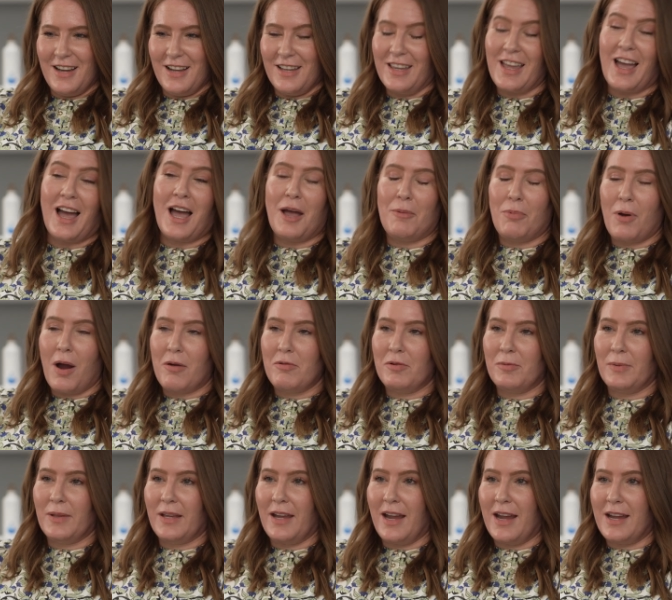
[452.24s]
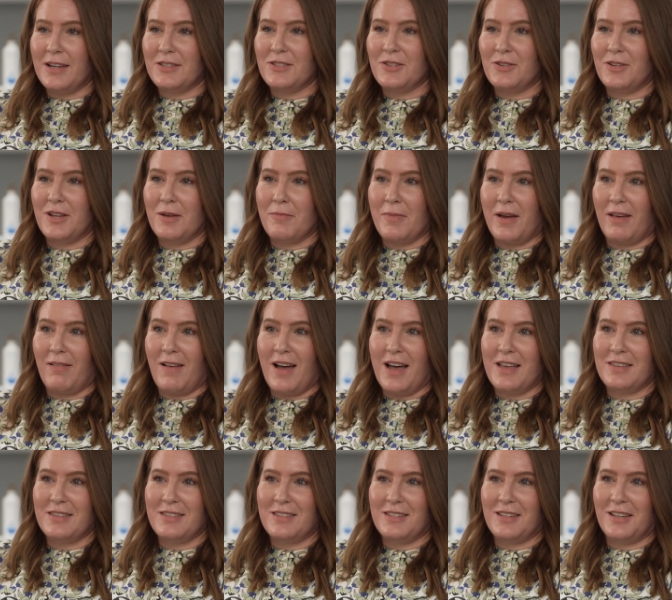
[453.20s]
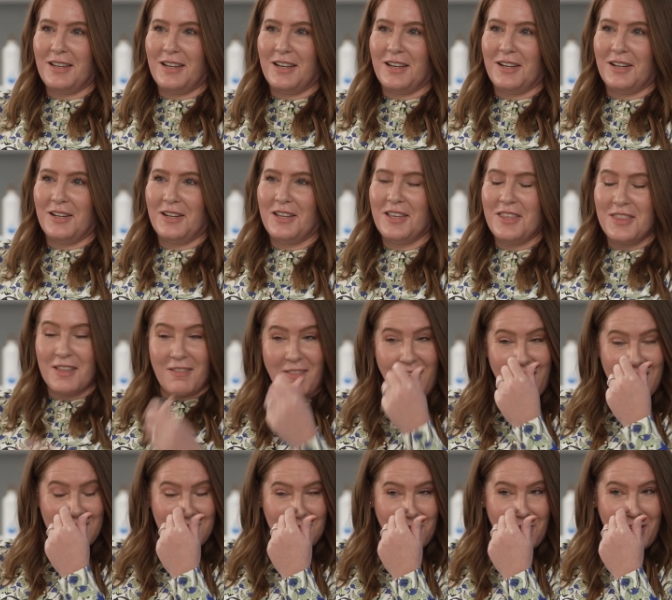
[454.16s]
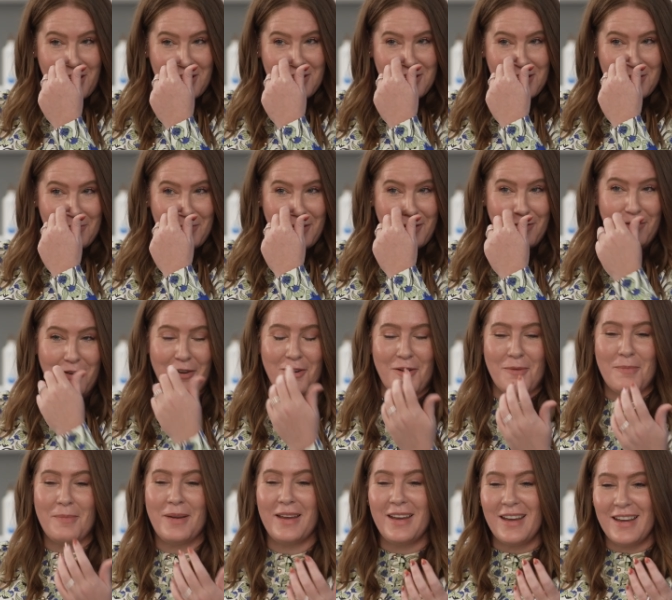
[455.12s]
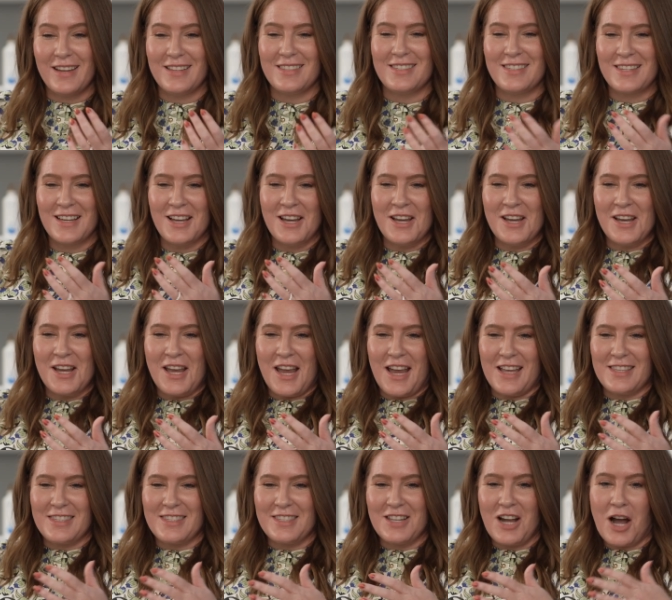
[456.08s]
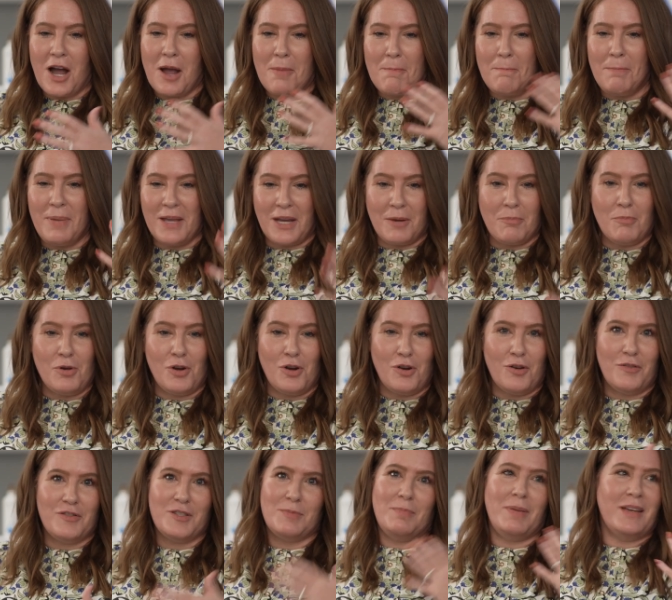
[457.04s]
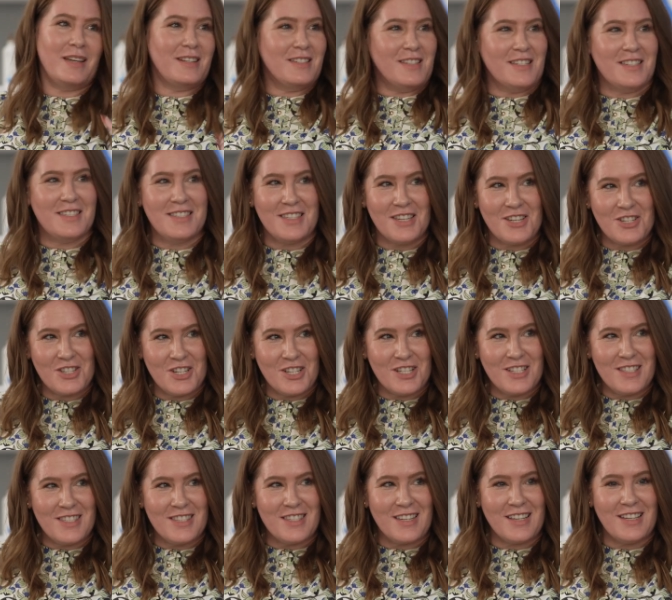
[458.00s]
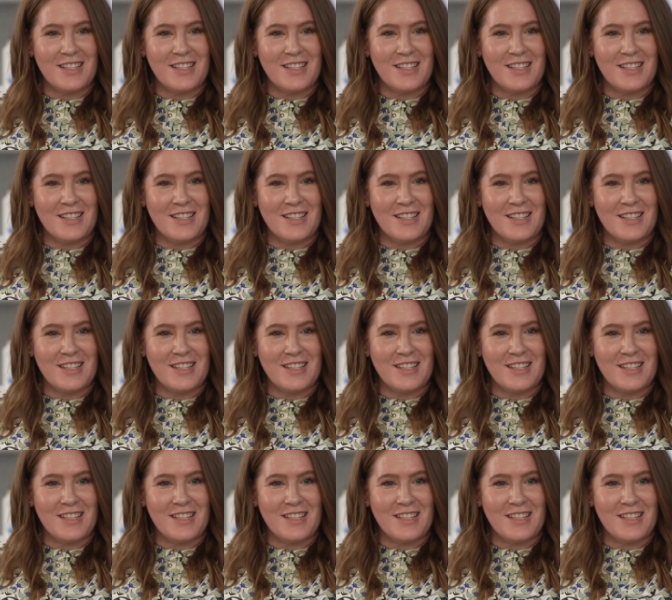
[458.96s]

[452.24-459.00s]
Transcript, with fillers: Yeah, I probably answered it my last uh, in the last question, but for me, it's it's not big moves, big decisions.